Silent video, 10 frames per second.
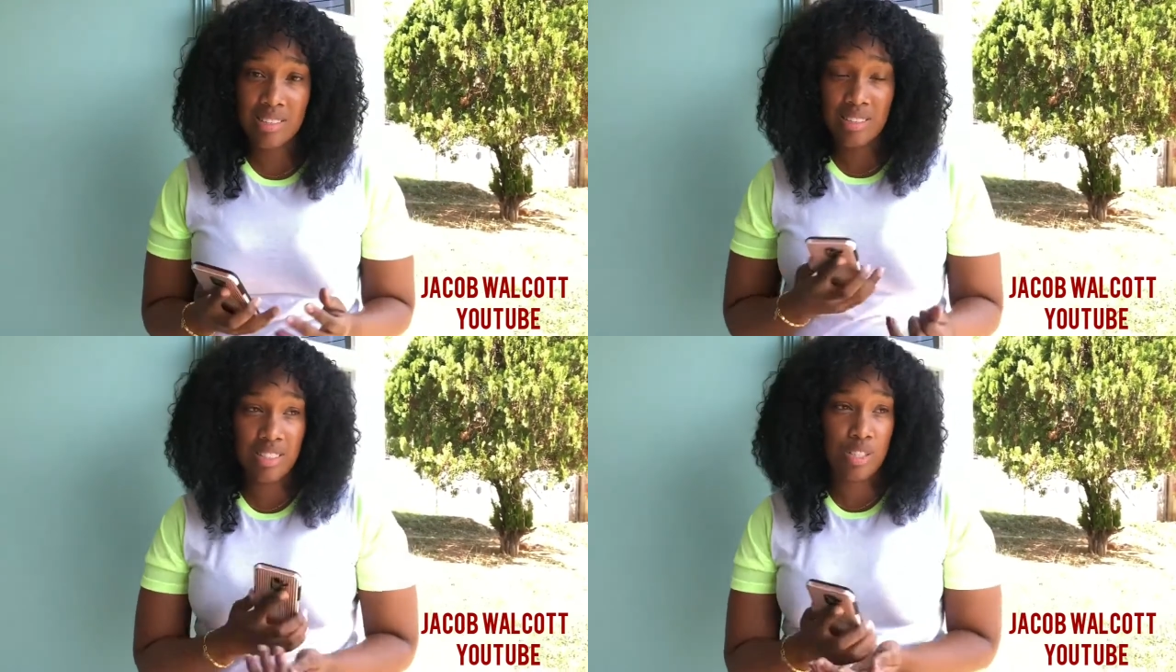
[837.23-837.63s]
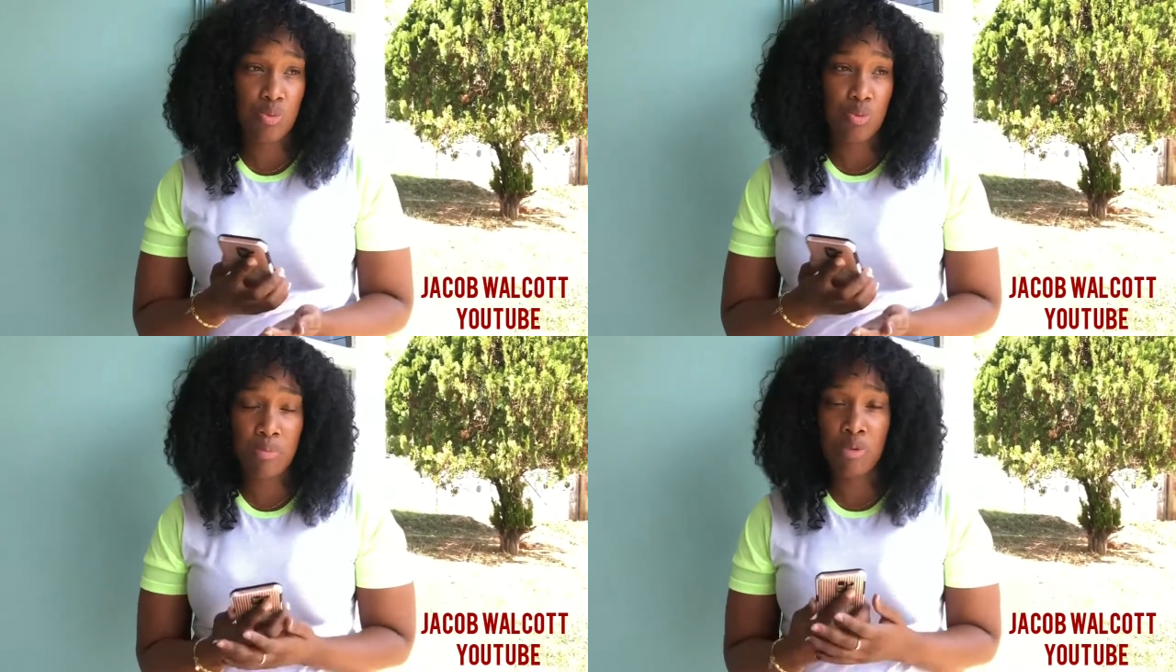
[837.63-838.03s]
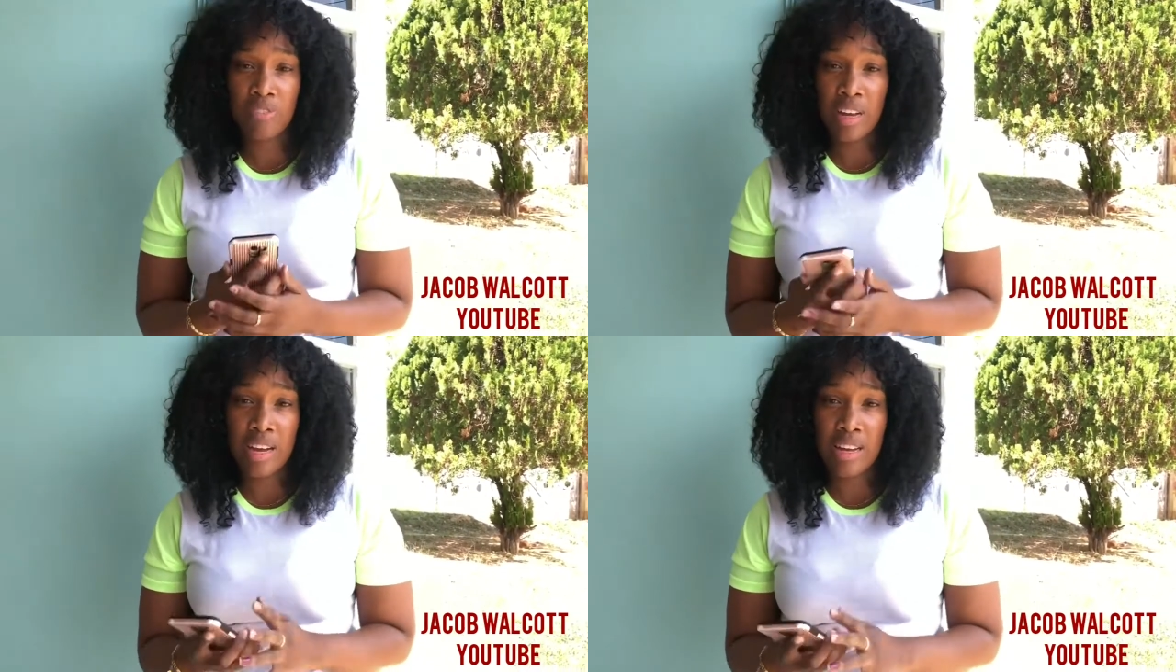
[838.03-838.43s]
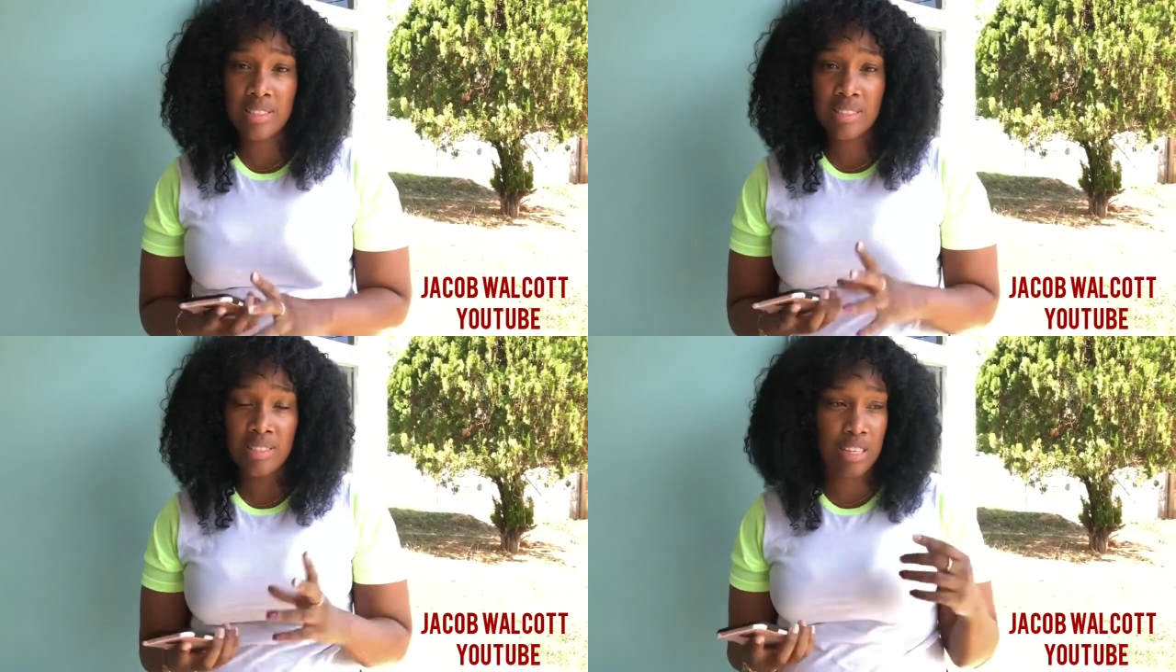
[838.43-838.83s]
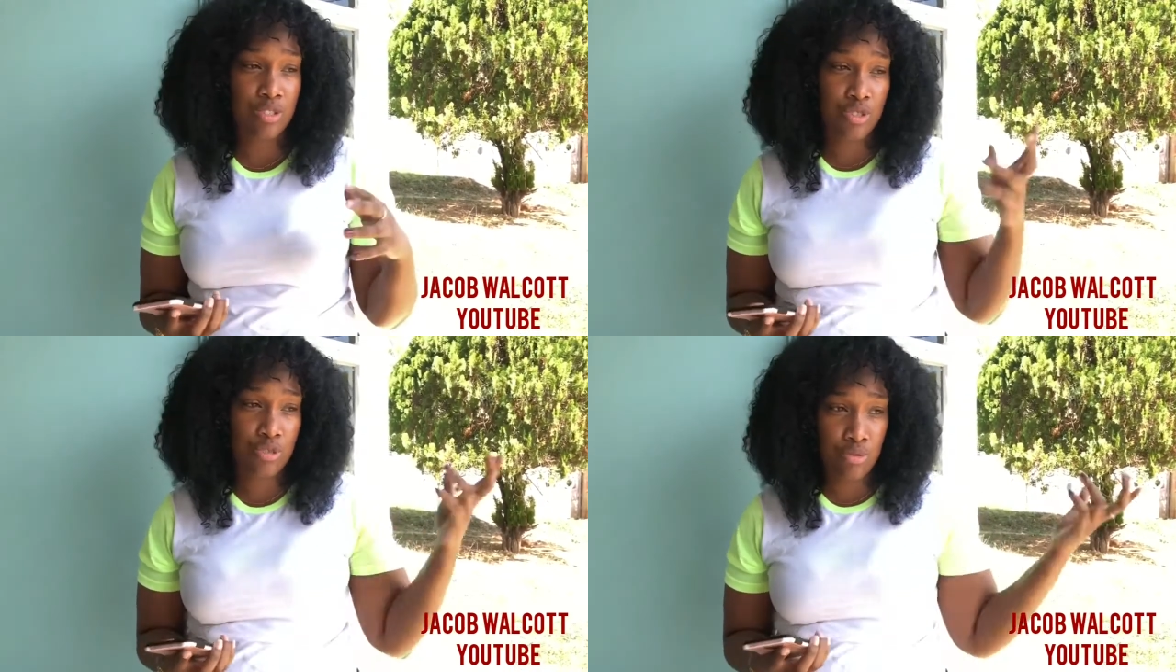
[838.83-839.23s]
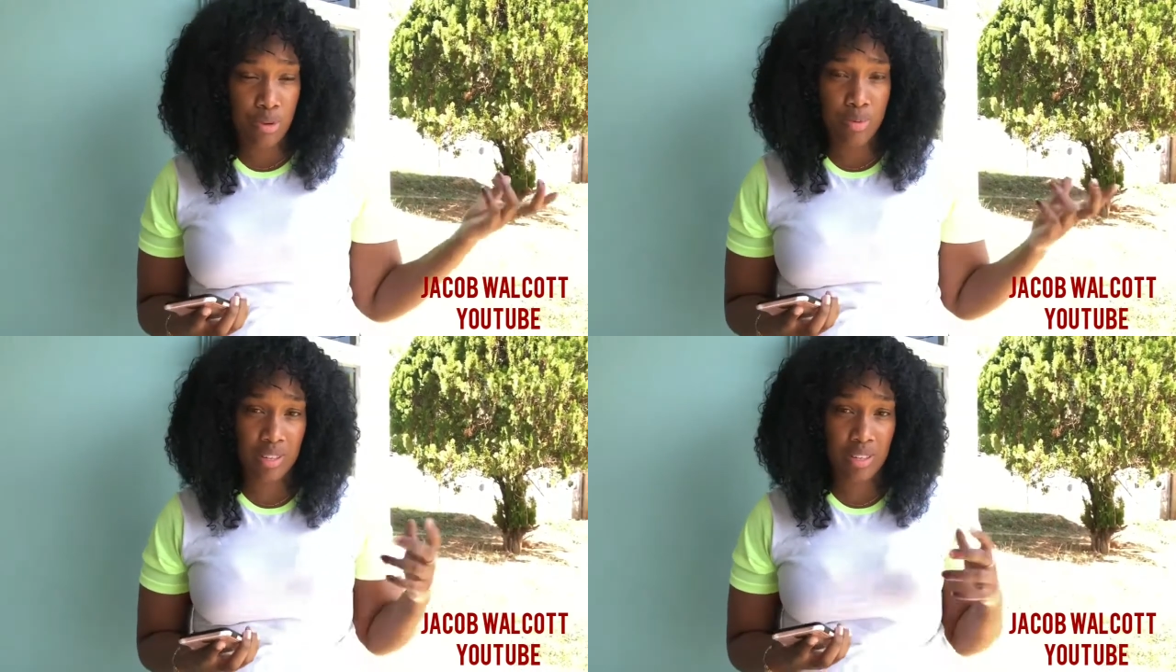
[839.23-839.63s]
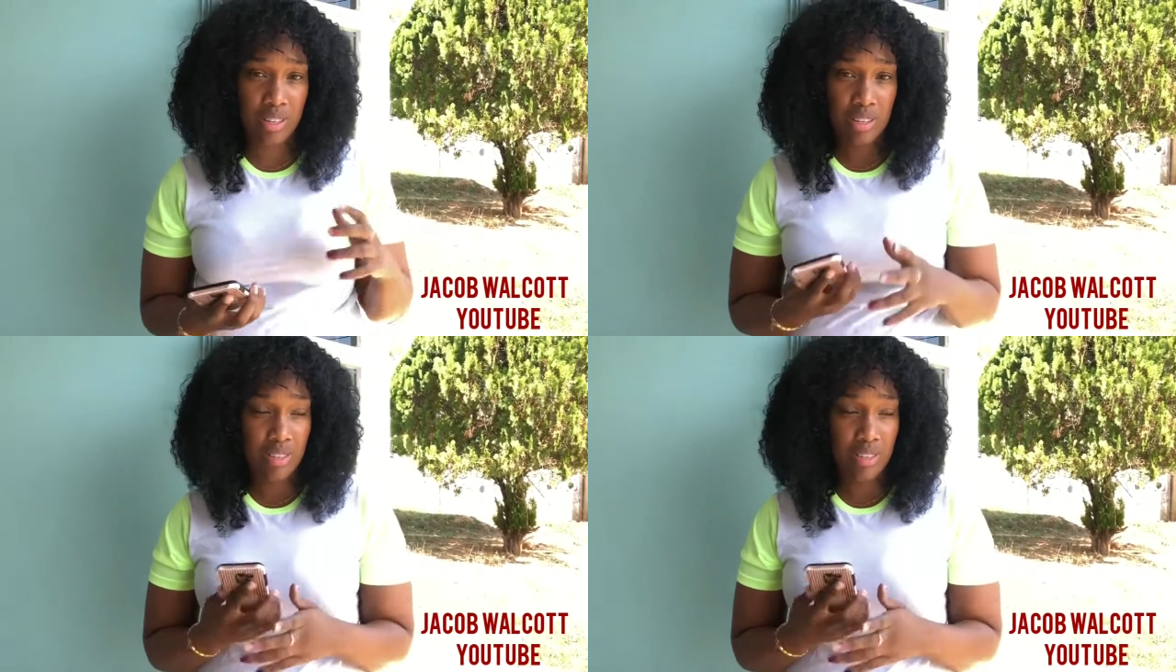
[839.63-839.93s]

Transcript: to just wipe off your hands and throw away,